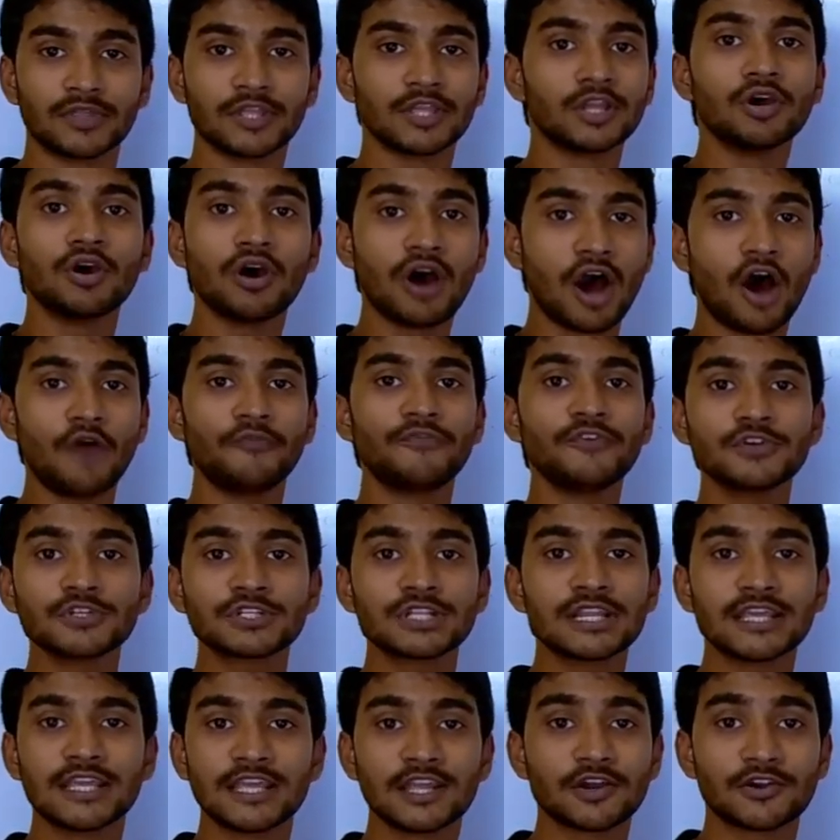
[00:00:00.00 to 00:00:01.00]
you
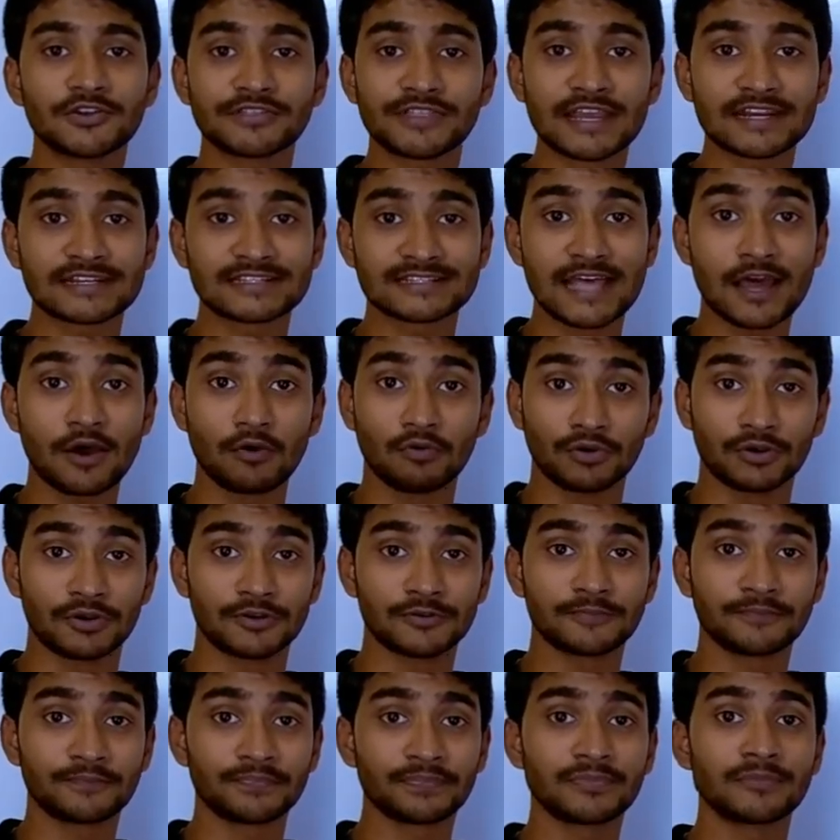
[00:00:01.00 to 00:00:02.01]
obviously hear that sound.
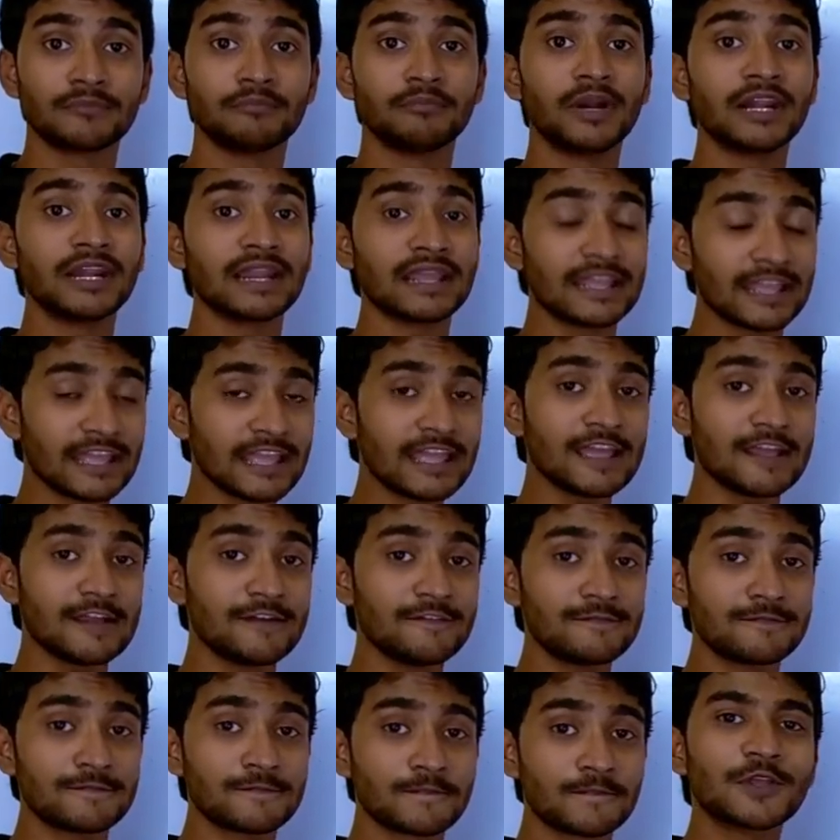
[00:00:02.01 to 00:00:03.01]
But
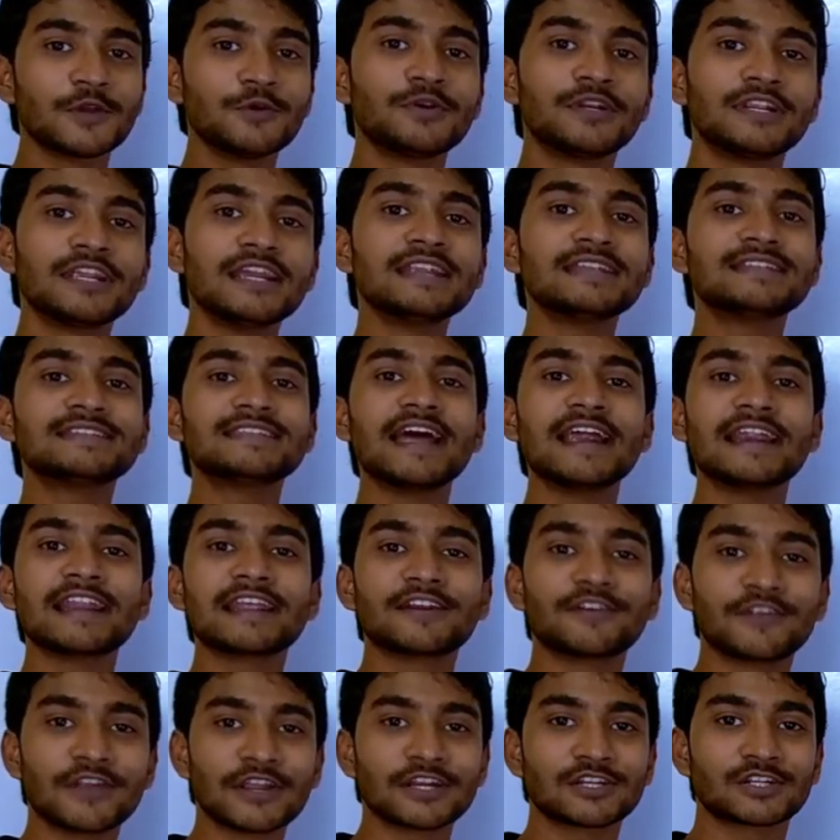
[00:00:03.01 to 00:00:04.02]
if you didn't set
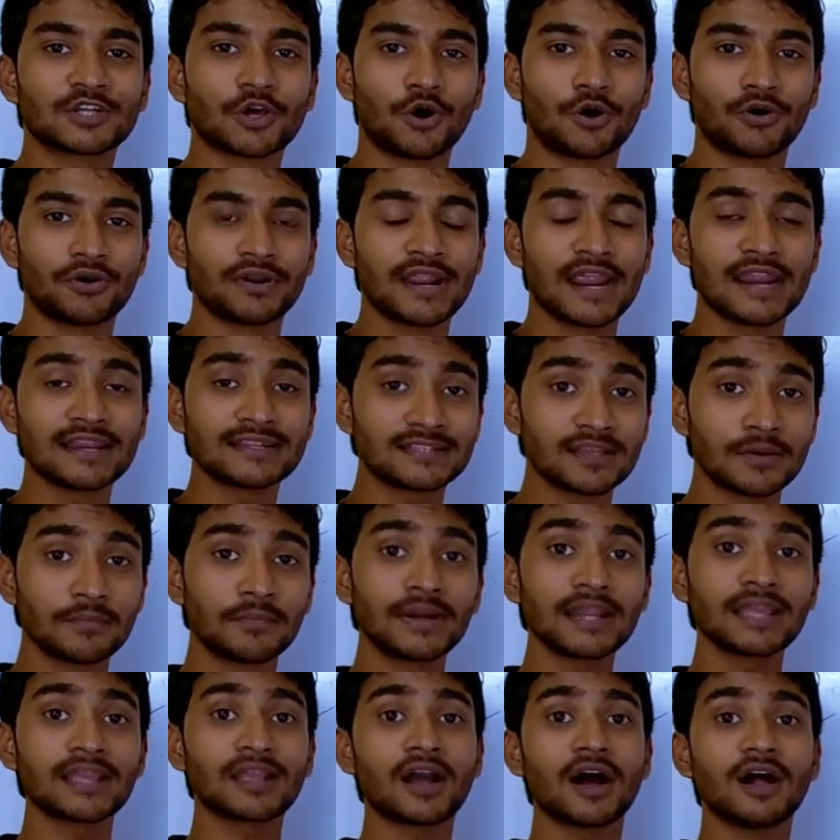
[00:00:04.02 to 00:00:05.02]
a ringtone and
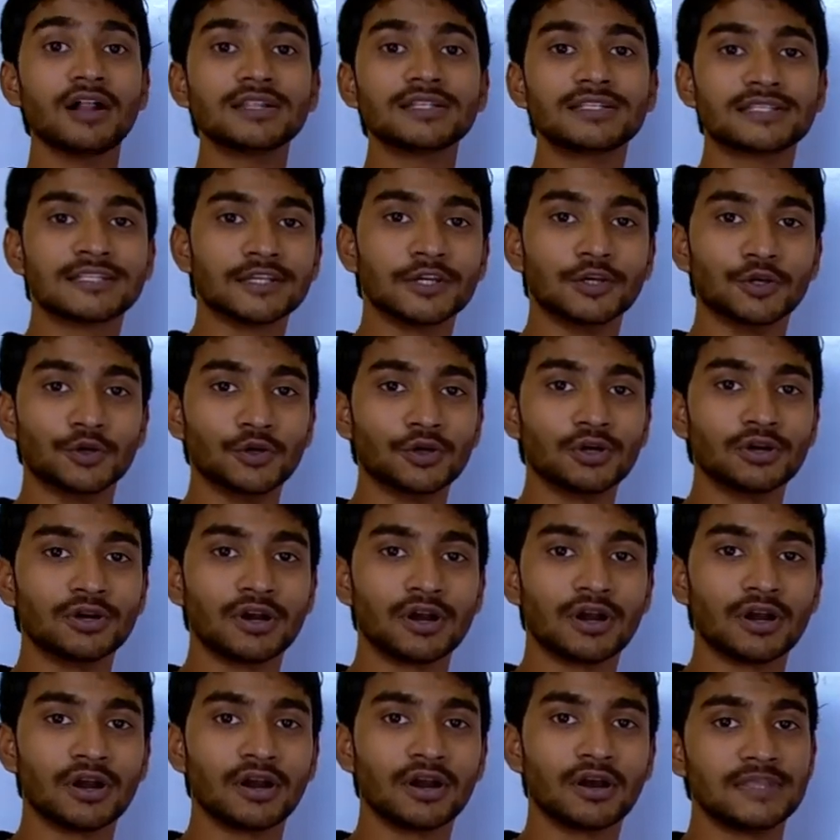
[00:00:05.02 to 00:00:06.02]
somebody calls you,
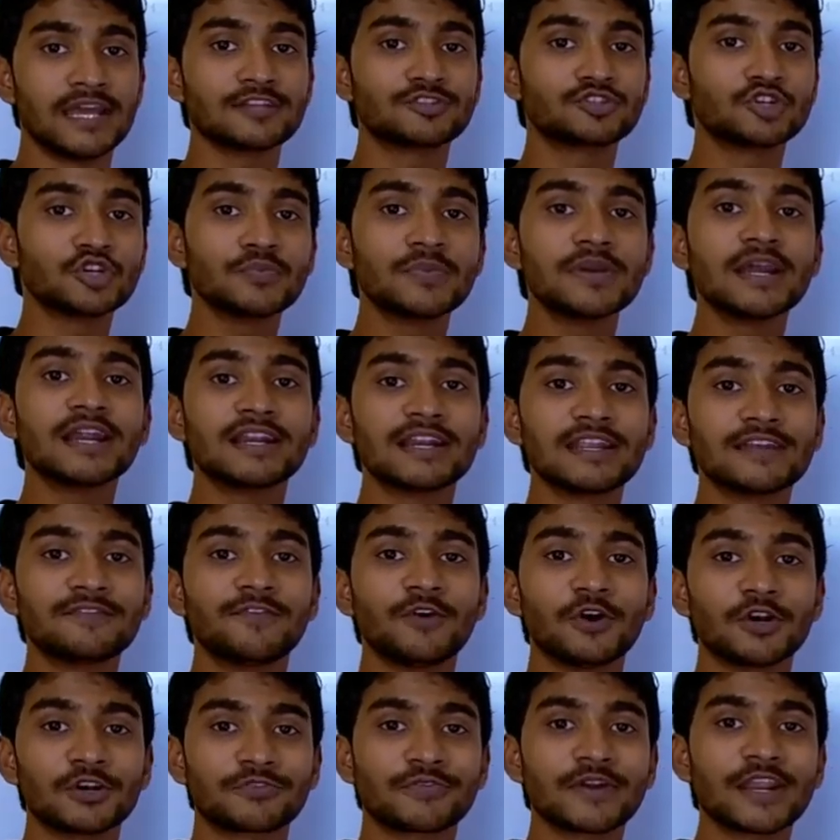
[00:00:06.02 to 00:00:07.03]
there should be a
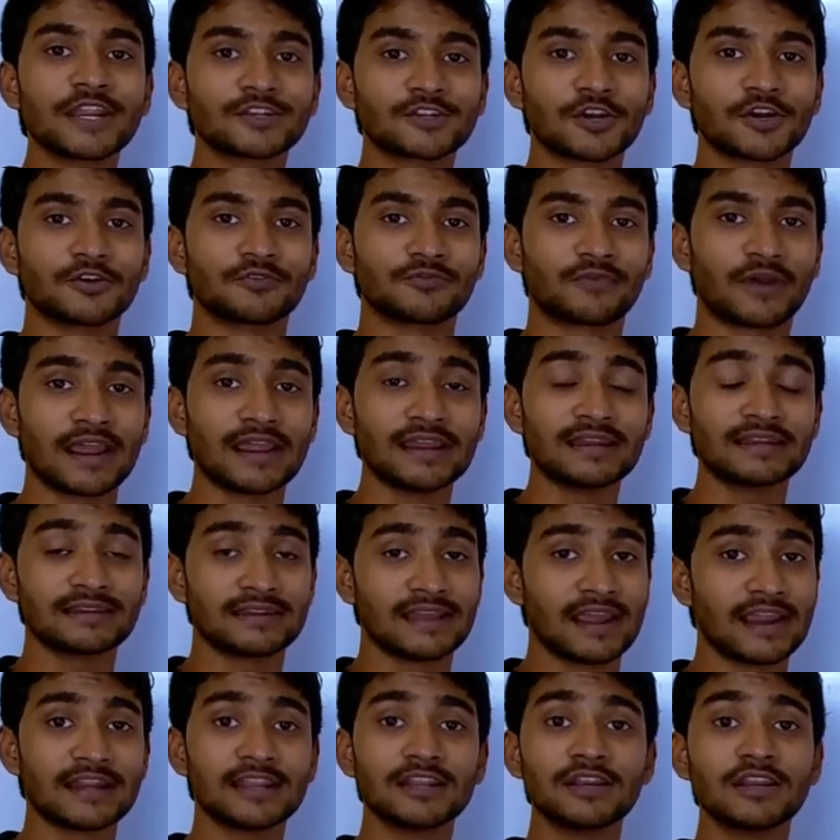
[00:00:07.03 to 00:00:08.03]
default ringtone,
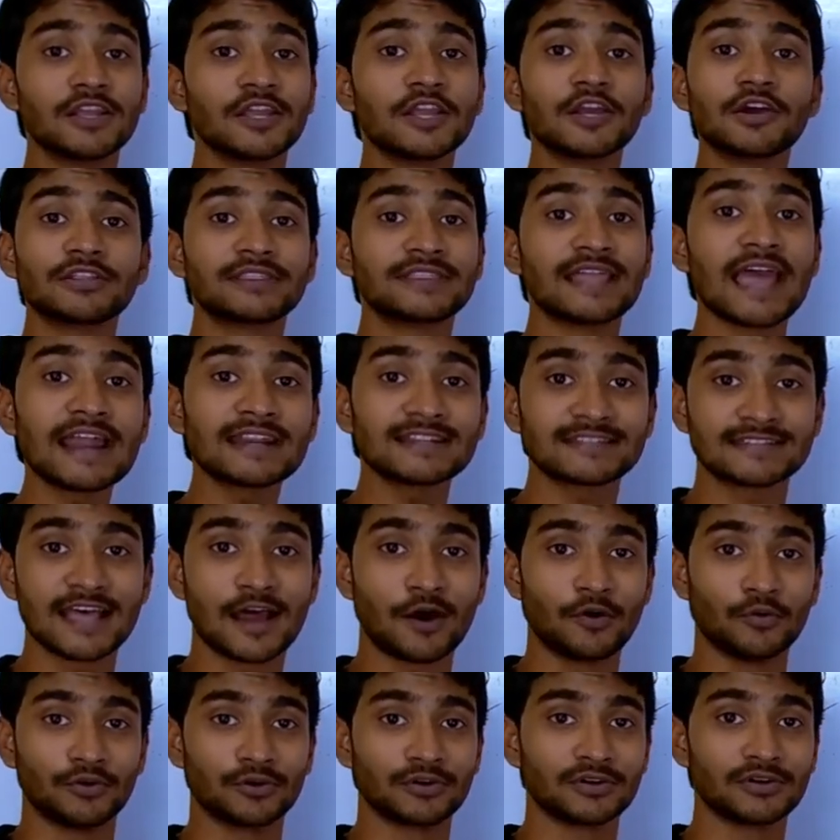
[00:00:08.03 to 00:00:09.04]
right? And you'll hear that
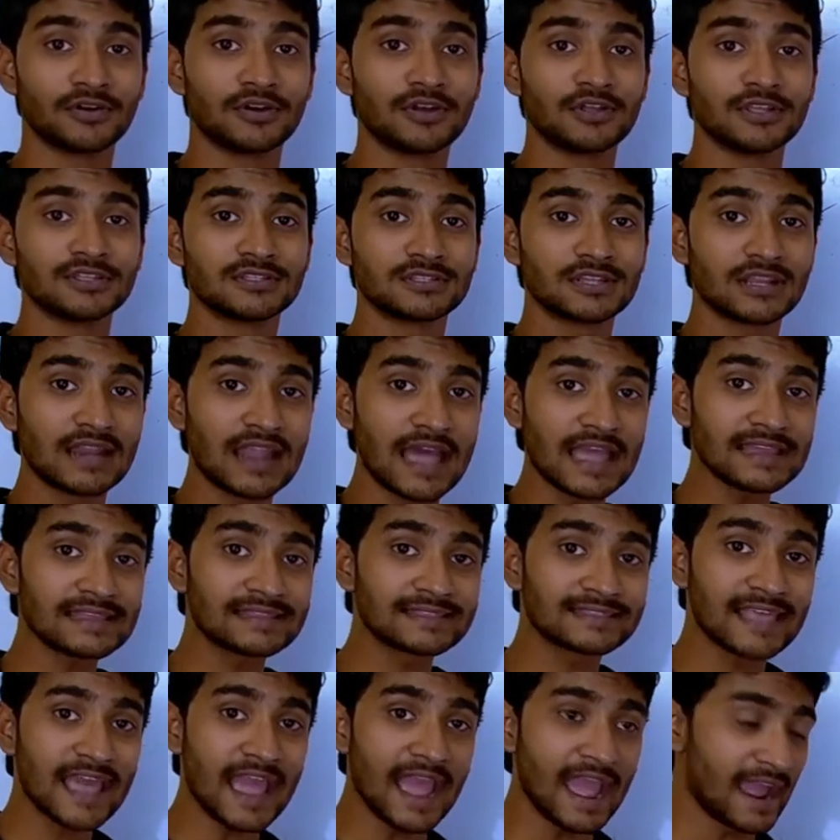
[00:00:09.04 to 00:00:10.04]
sound. So
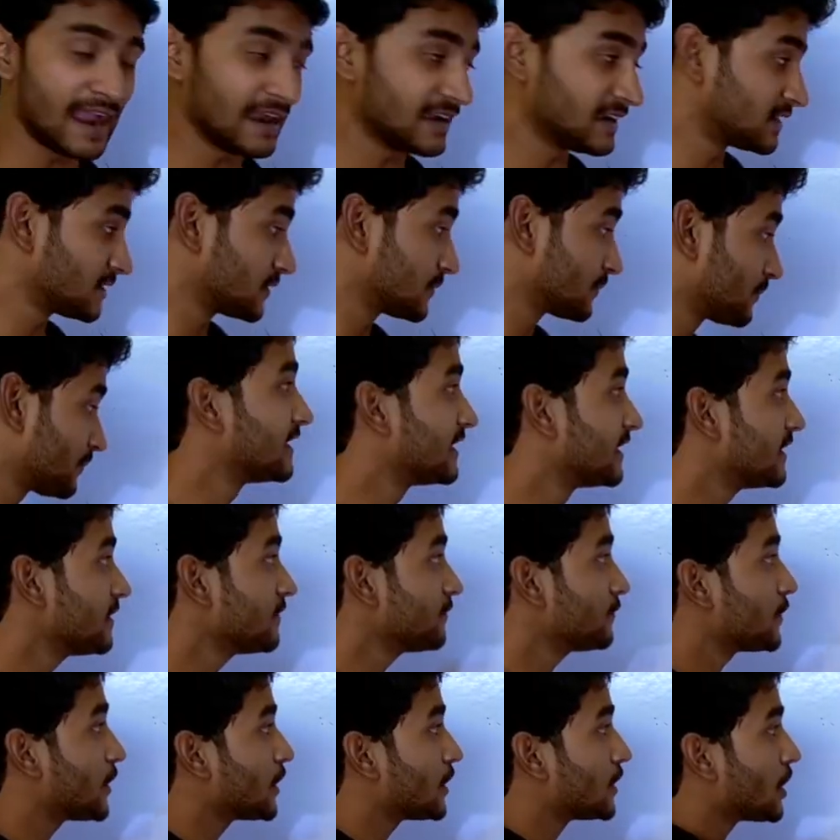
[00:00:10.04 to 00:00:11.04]
like that,
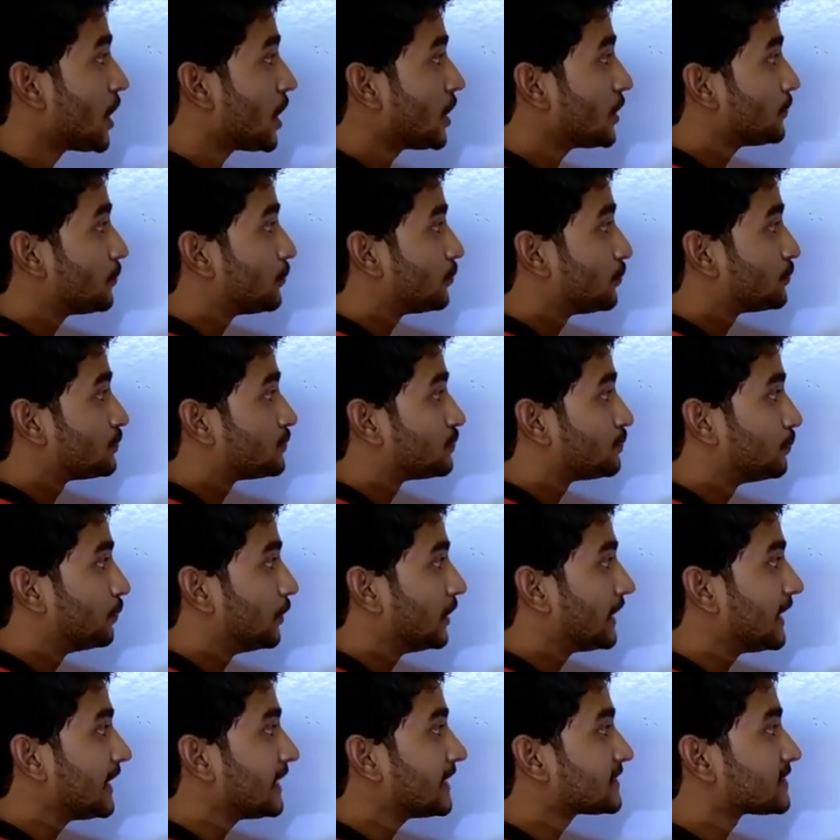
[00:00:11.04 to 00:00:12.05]
if you're not
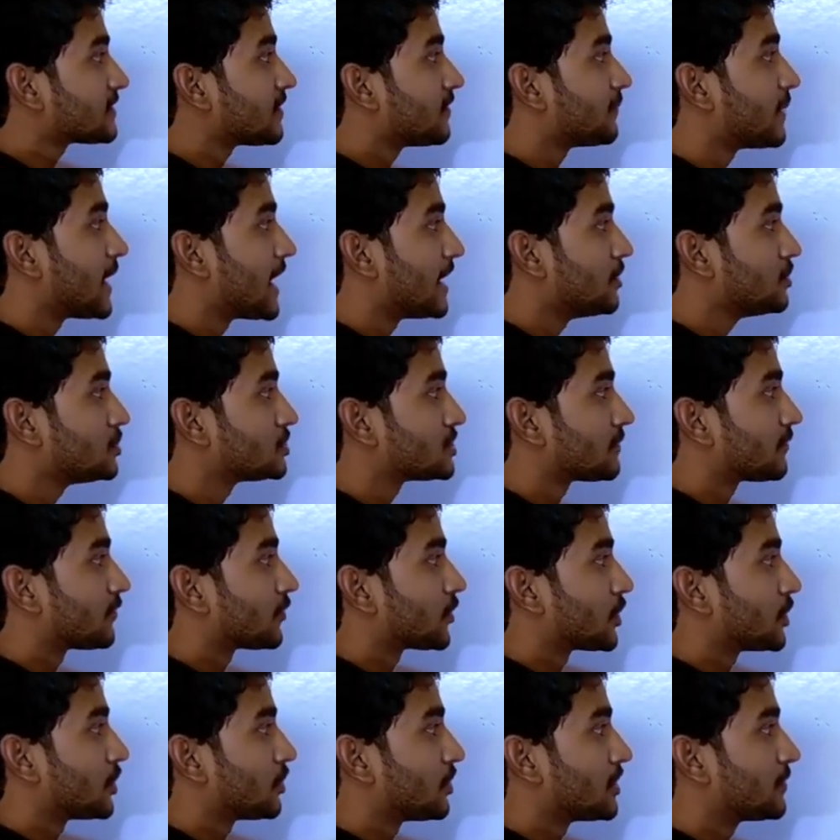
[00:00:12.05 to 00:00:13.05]
putting some values
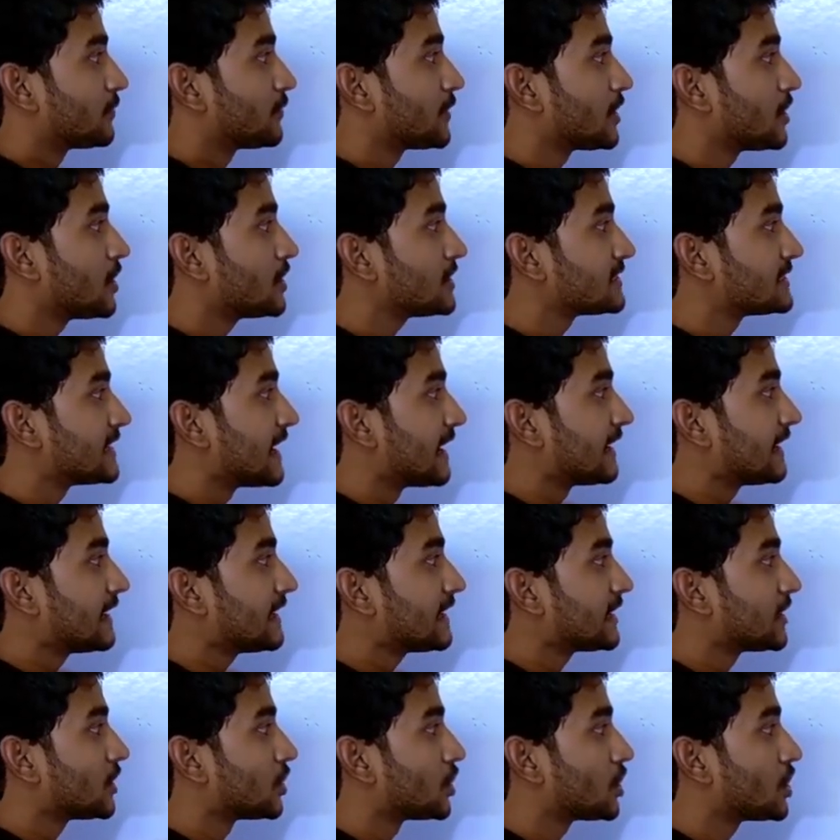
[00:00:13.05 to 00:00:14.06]
over here, if you're not
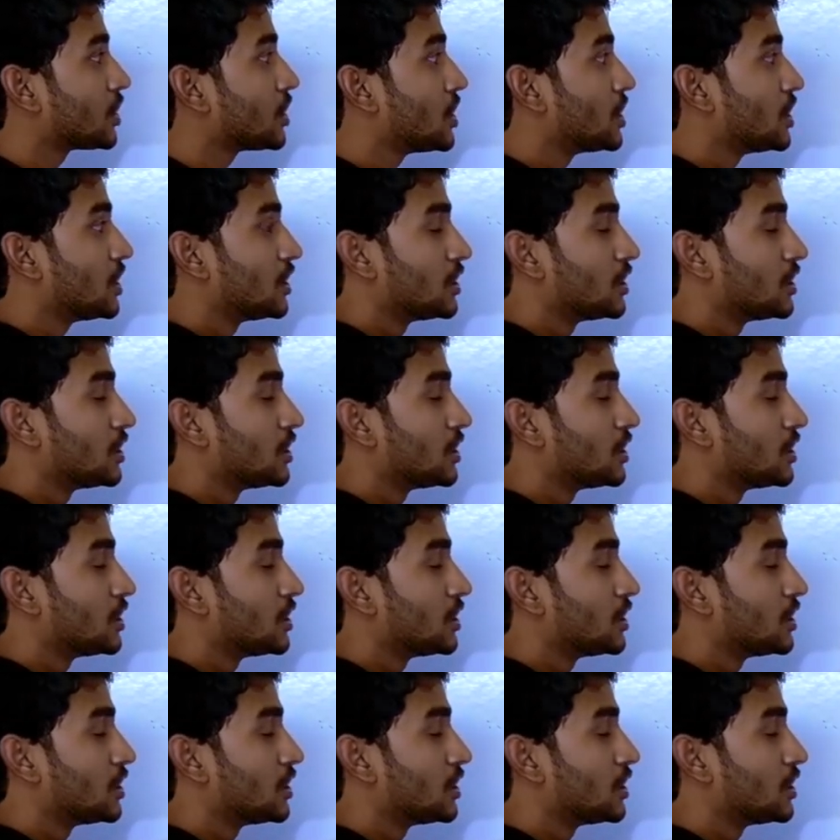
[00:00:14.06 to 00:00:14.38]
setting your